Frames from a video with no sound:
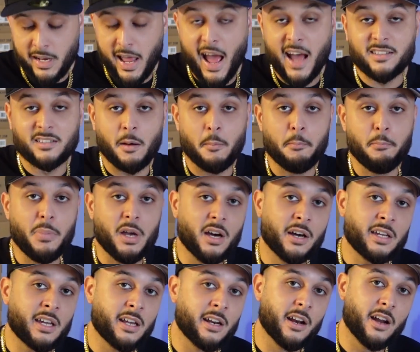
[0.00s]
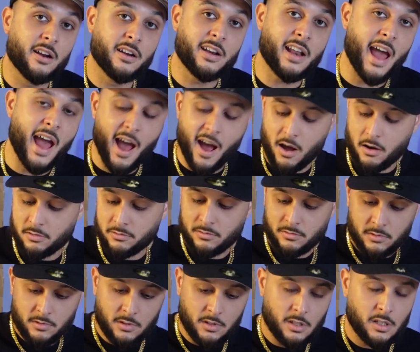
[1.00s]
as a billionaire
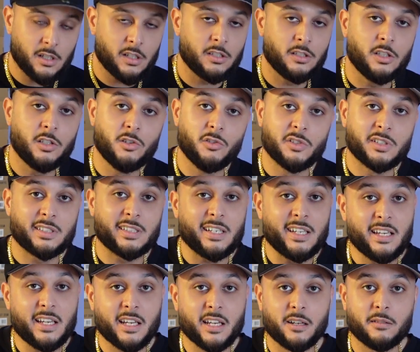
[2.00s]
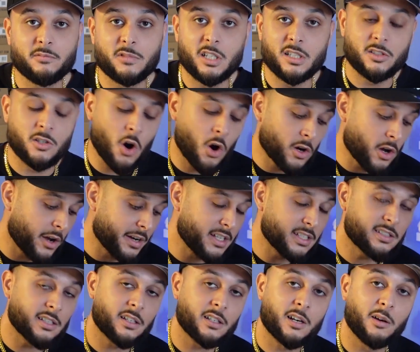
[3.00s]
now, do you see him just going on
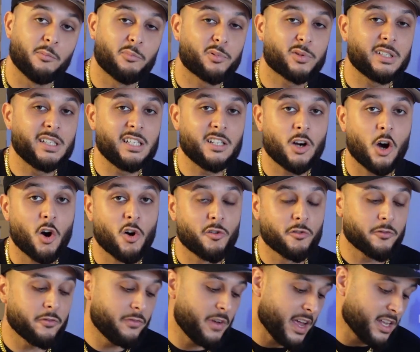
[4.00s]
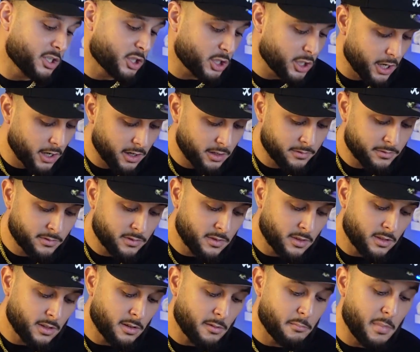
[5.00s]
his complete own venture,
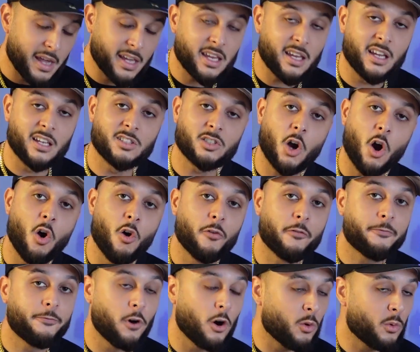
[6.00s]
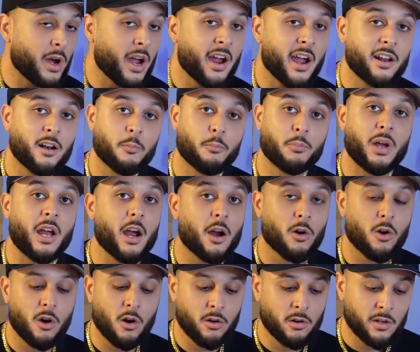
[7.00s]
making his own footwear and
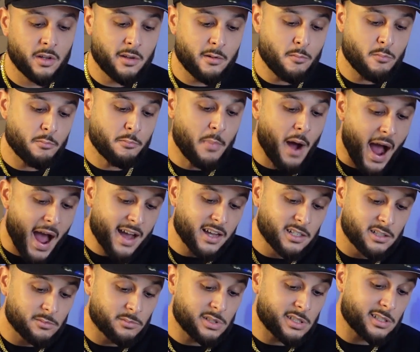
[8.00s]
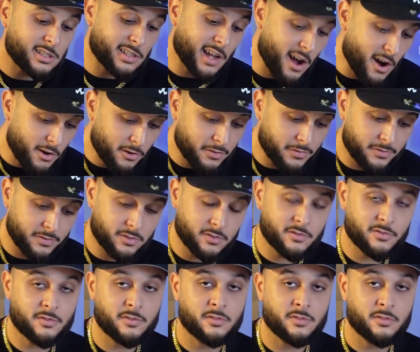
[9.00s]
apparel by himself?